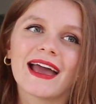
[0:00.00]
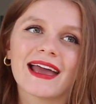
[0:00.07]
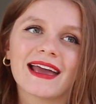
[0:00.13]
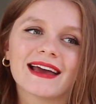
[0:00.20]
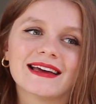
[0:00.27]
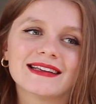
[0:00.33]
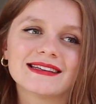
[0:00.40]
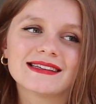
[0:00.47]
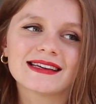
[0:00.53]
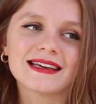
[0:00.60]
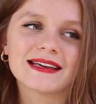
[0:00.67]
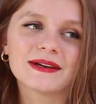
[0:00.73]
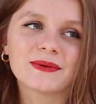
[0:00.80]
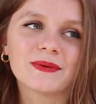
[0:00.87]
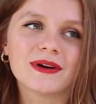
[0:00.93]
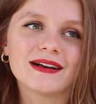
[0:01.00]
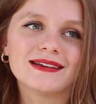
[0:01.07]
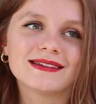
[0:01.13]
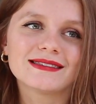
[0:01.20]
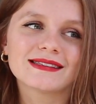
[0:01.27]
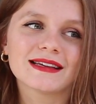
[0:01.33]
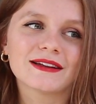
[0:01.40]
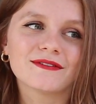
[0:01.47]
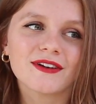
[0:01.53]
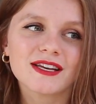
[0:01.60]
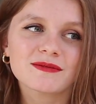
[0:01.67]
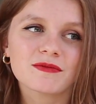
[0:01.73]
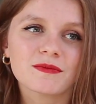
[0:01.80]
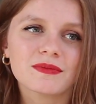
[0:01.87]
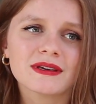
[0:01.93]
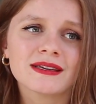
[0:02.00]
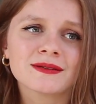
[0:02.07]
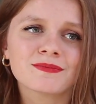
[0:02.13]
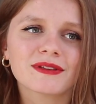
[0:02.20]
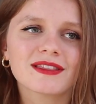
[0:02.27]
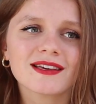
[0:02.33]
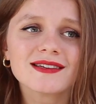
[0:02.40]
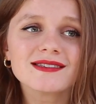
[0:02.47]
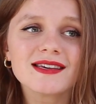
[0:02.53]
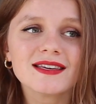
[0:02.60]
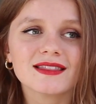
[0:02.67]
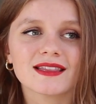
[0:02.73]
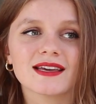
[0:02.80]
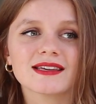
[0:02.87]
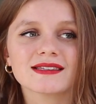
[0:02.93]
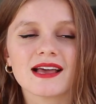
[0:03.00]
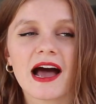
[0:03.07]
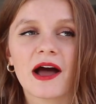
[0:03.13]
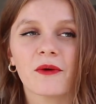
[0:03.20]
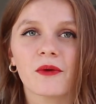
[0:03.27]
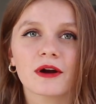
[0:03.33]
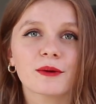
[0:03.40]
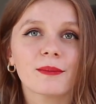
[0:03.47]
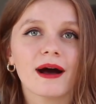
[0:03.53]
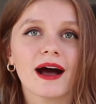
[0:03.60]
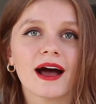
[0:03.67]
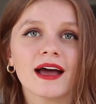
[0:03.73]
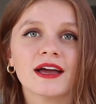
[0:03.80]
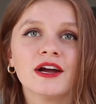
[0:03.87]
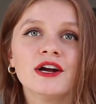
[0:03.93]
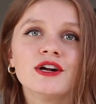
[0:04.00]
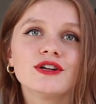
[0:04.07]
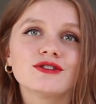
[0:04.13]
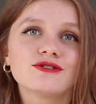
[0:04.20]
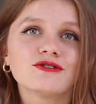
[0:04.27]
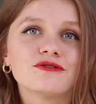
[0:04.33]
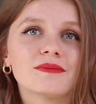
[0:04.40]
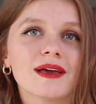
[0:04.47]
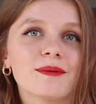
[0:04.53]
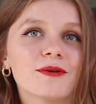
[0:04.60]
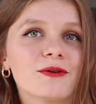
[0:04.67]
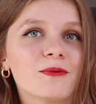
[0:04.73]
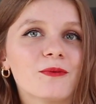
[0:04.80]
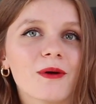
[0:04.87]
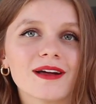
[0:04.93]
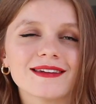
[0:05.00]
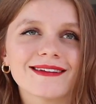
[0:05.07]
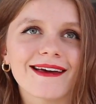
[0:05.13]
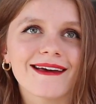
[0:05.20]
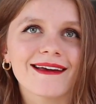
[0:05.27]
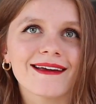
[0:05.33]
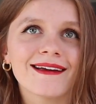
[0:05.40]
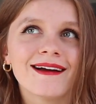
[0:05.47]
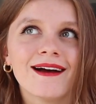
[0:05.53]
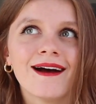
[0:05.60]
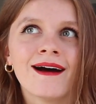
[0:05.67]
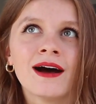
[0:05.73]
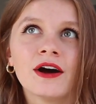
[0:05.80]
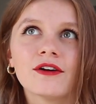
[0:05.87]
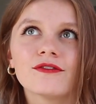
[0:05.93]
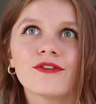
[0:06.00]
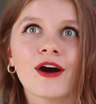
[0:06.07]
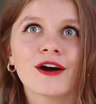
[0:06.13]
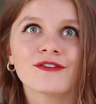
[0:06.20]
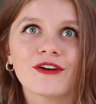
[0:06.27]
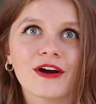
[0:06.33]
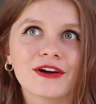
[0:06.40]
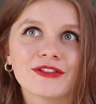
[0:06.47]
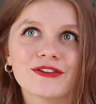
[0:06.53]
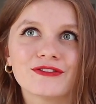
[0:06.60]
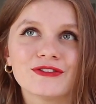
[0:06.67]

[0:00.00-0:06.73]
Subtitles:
and it was an investment piece. But things like this I want to buy to maybe one day, far in the